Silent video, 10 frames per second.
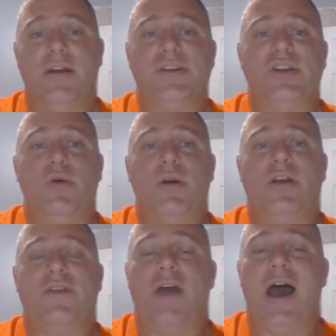So you want to
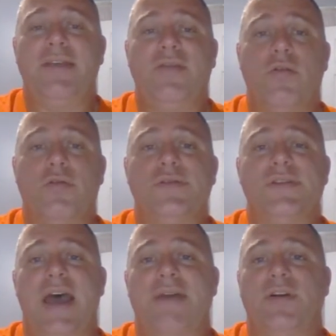look for high totals
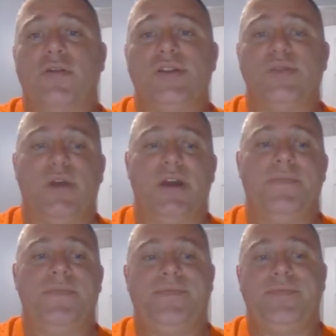that have a close spread.
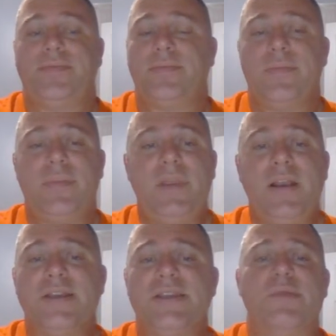
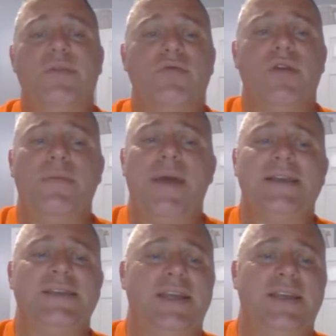Similar to running
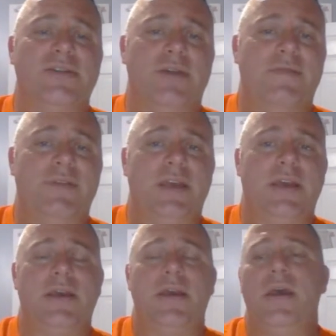backs, TDs are
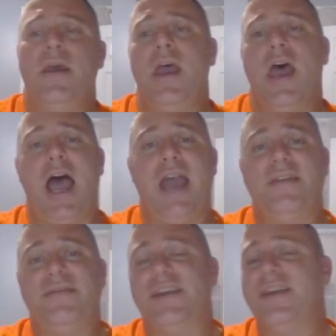everything.
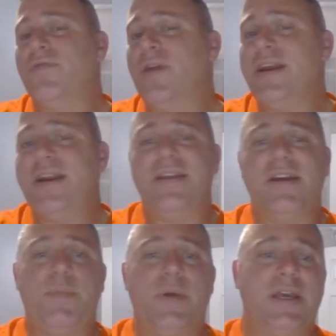I didn't write anything
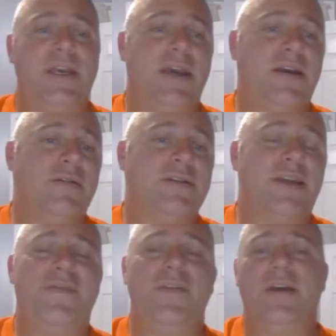up on the kickers. I
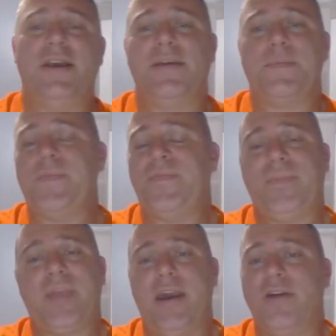feel like
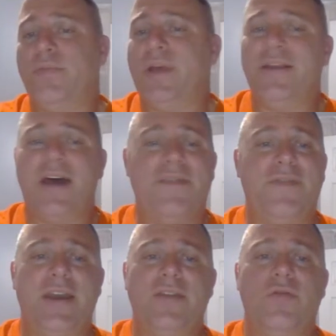I don't play a lot of
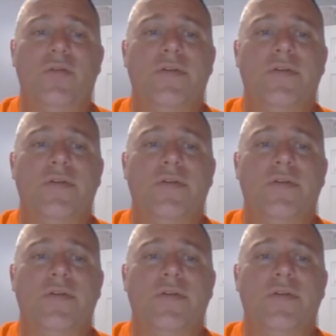FanDuel.